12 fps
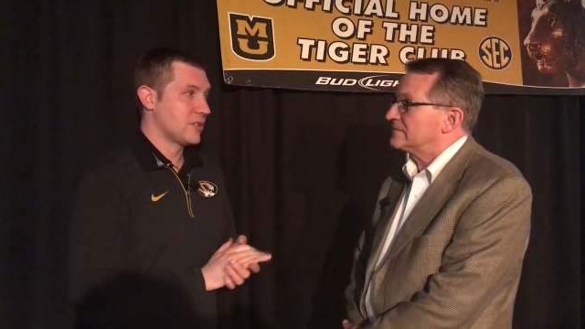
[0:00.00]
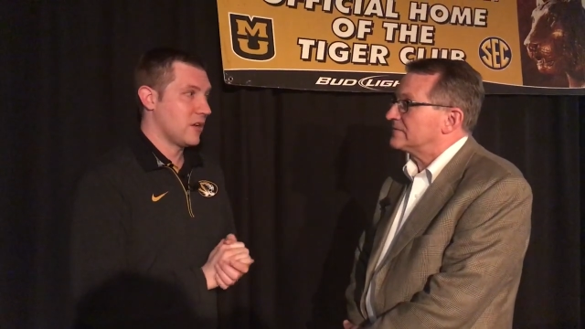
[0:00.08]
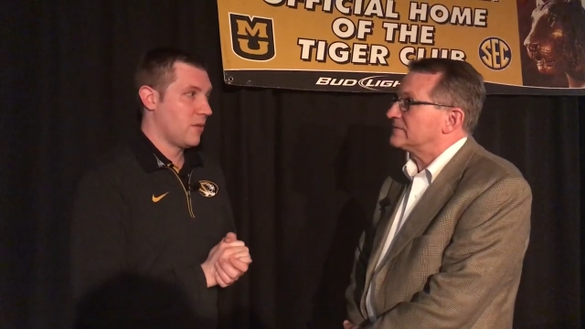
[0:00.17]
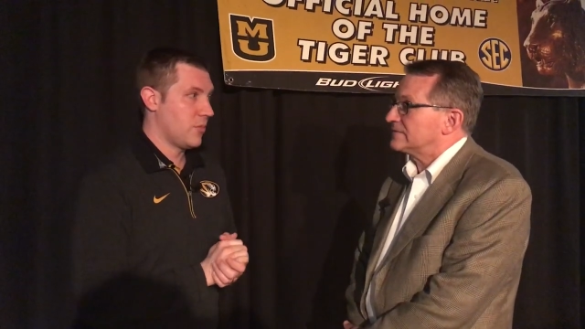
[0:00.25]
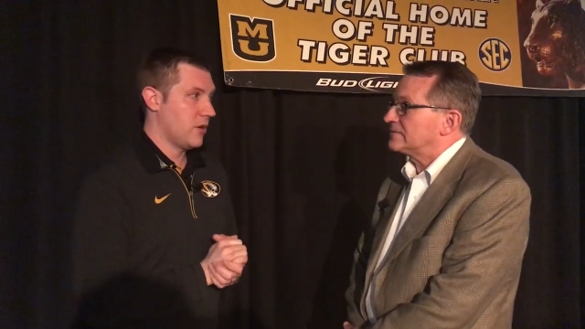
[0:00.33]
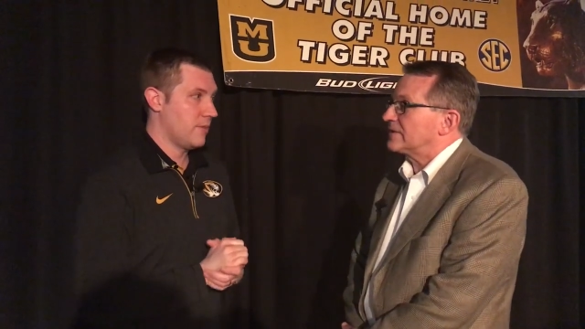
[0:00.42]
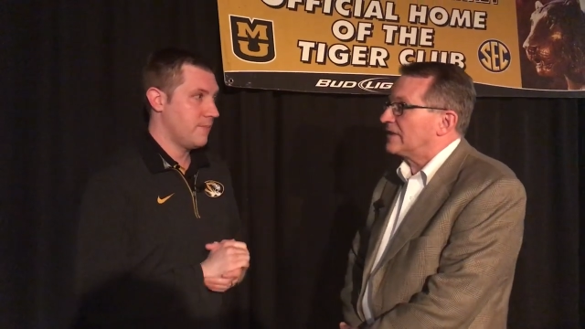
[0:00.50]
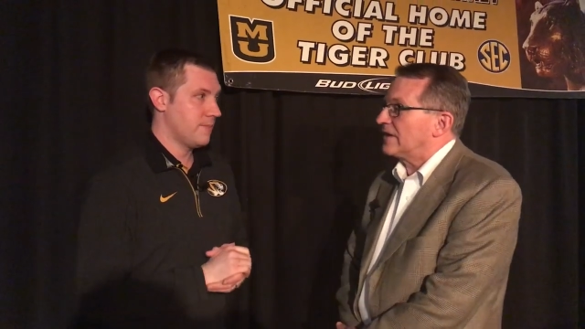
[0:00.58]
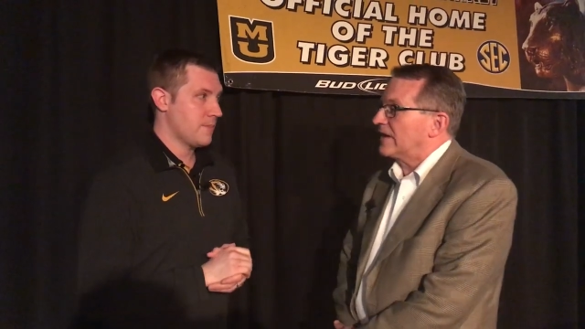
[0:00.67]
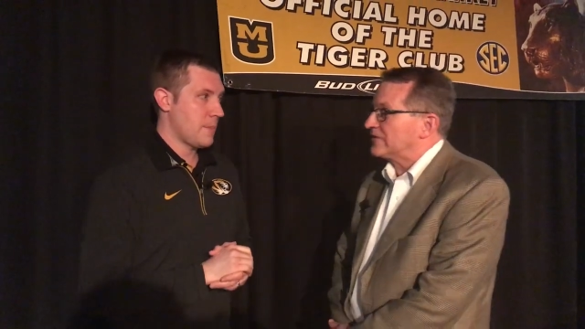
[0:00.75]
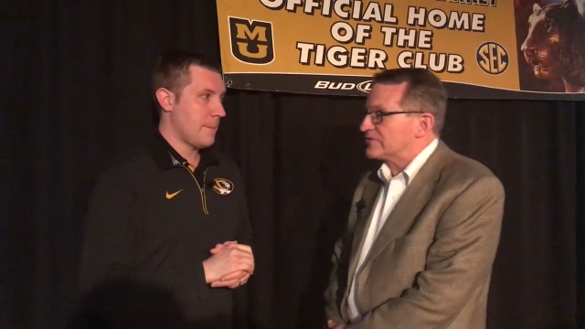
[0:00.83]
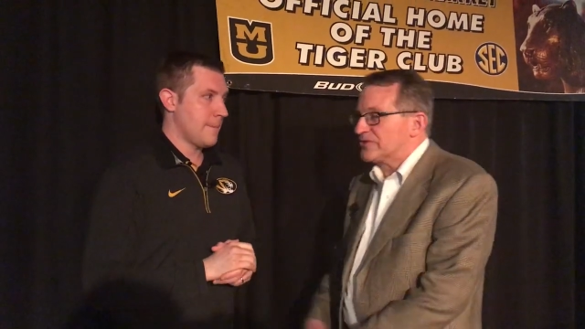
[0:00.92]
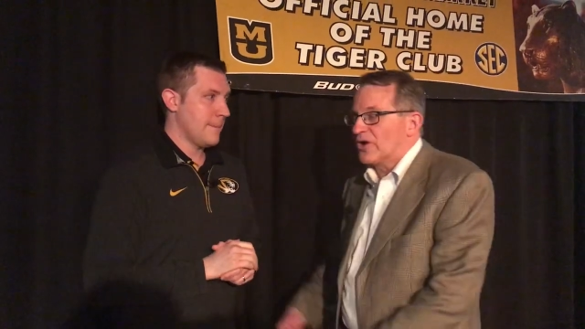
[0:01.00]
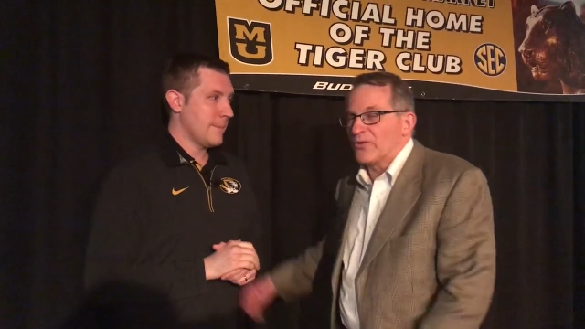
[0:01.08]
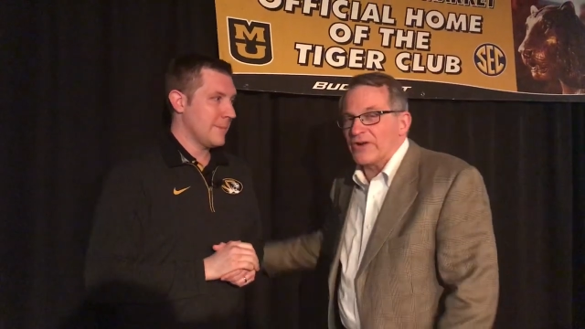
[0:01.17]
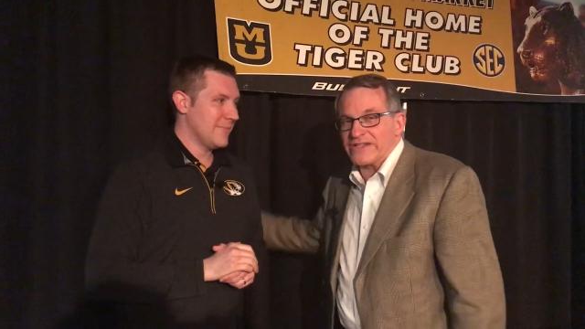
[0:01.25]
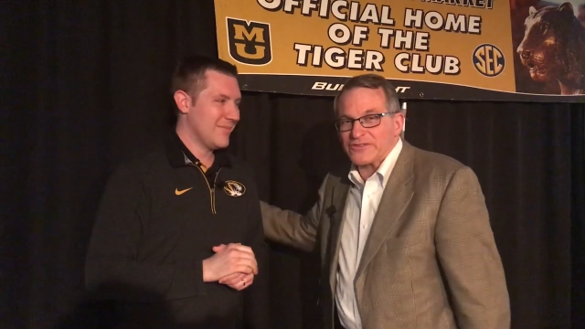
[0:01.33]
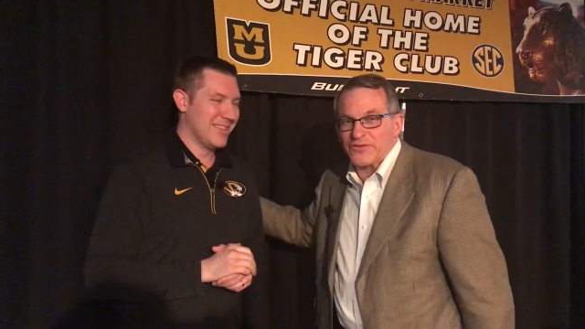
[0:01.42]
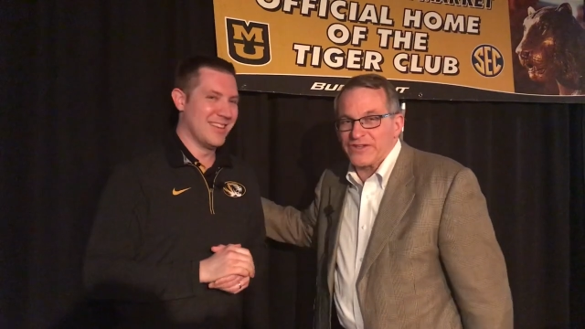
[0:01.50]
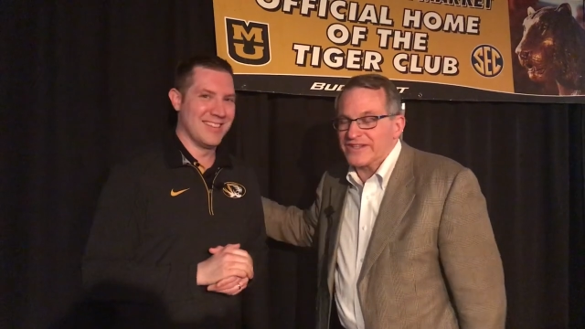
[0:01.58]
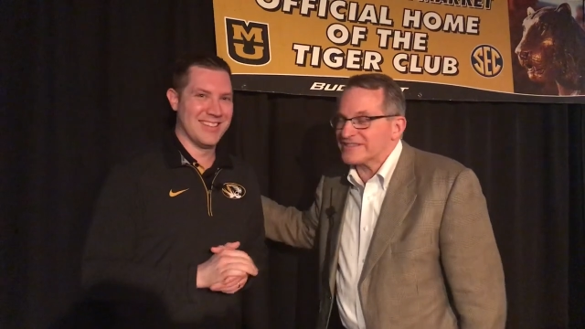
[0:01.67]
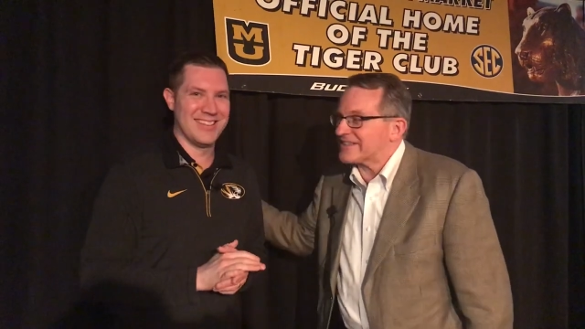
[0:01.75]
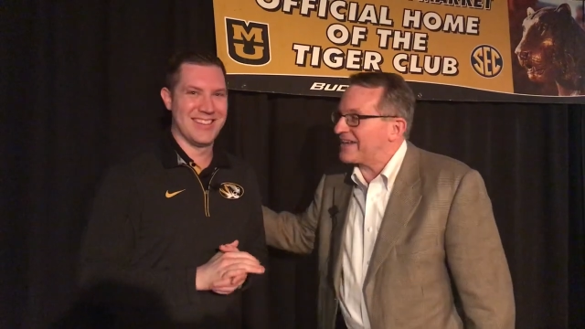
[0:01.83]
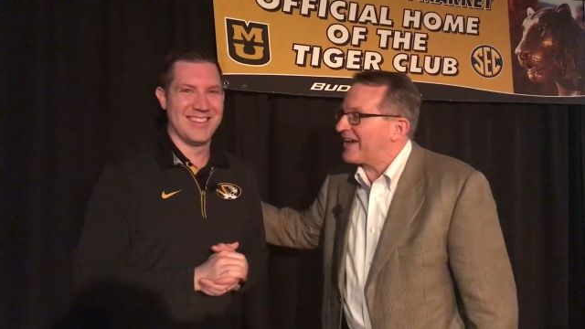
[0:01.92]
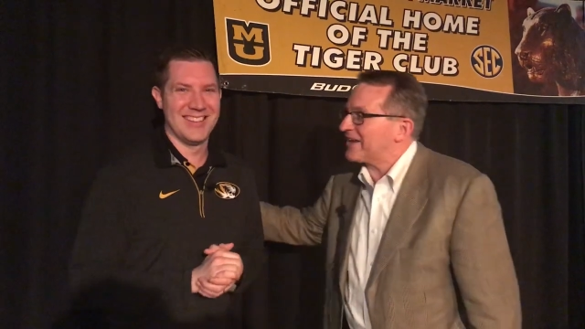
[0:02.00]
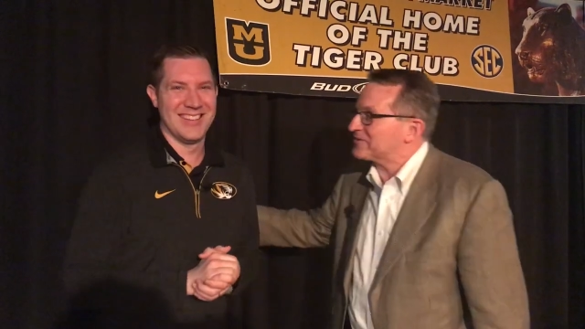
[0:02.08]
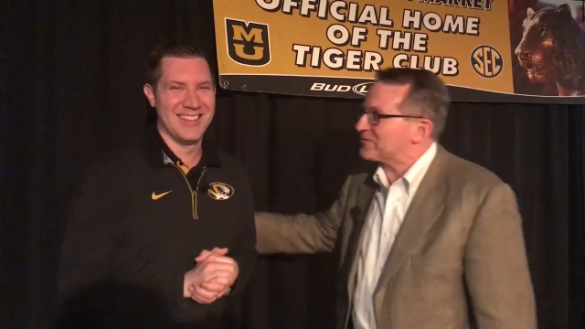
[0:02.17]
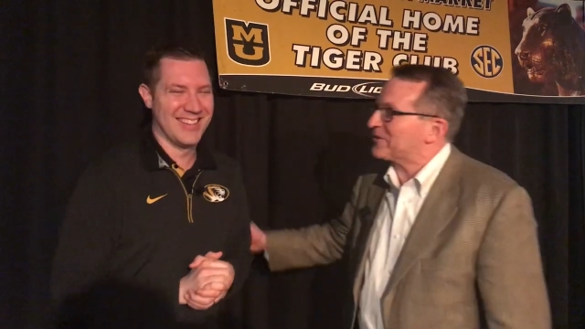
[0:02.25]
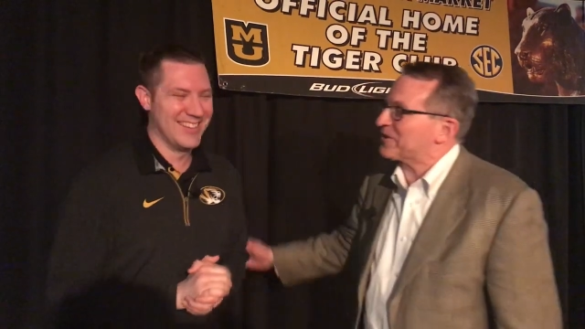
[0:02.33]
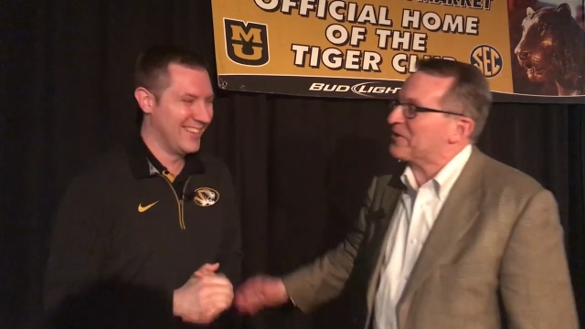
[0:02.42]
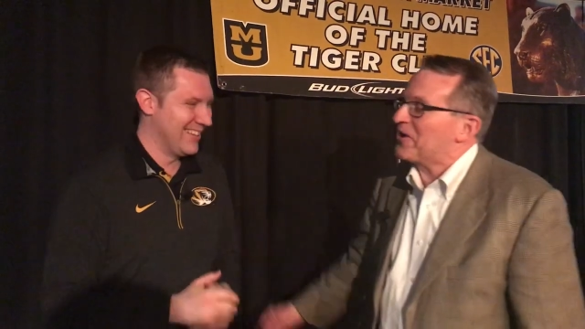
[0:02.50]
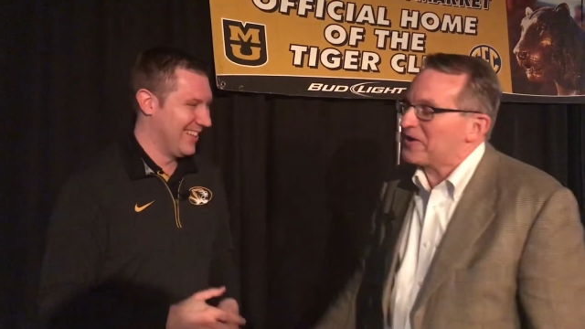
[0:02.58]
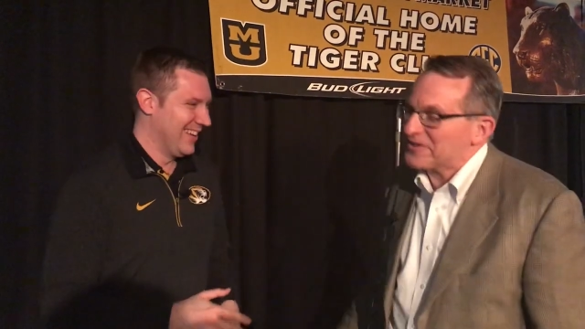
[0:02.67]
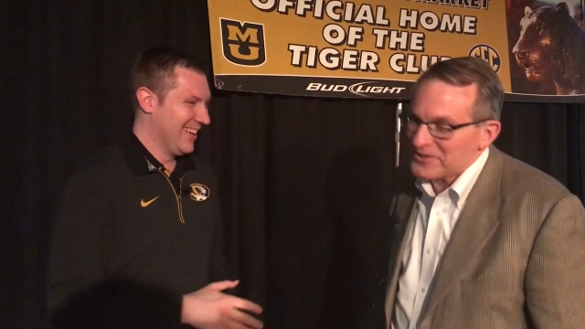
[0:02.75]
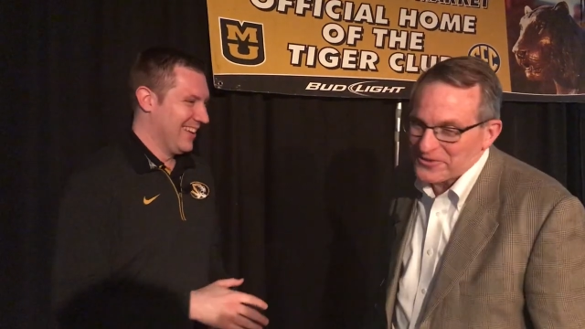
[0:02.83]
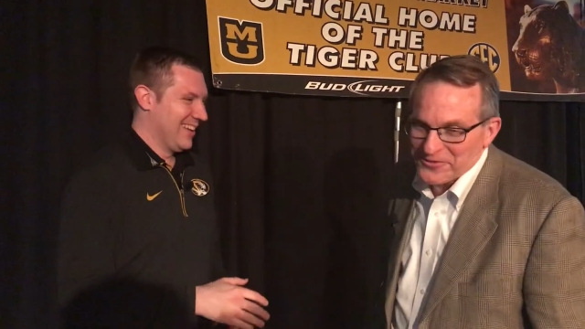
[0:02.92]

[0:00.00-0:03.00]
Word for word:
Speaker 1: softball.
Speaker 2: All right, there's no rest for this guy. He's working all year